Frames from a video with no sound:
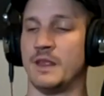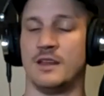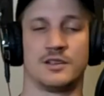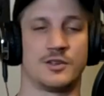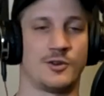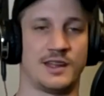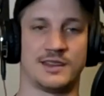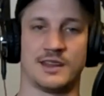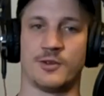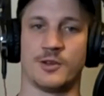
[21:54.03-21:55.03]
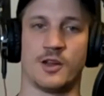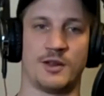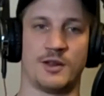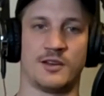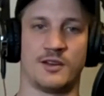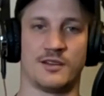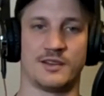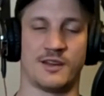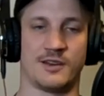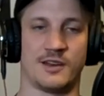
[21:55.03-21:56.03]
go ahead and leave a comment down
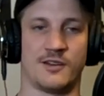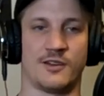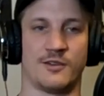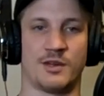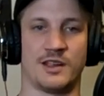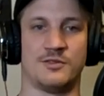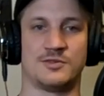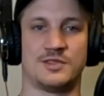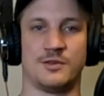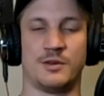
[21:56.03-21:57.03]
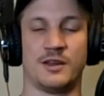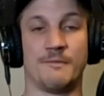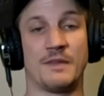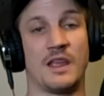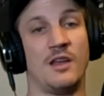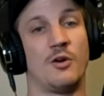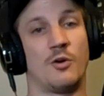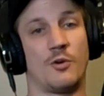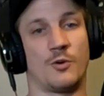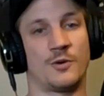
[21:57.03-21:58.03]
here on my YouTube.
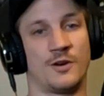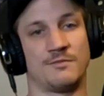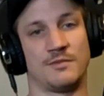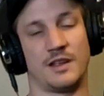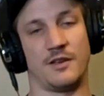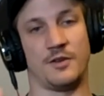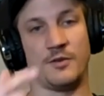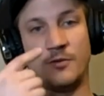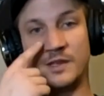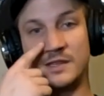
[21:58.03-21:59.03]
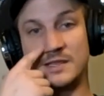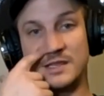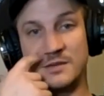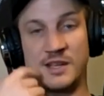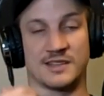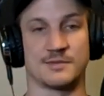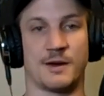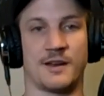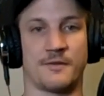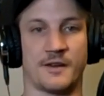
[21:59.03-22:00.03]
Or if you listen to me on
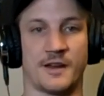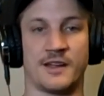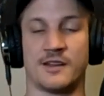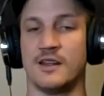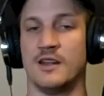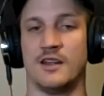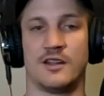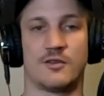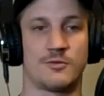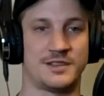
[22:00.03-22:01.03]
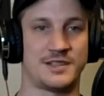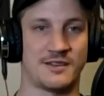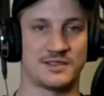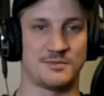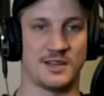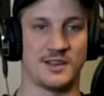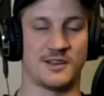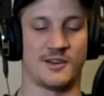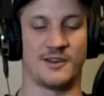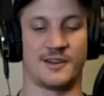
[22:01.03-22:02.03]
Spotify, reach out to me
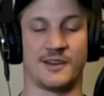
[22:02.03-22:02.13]
on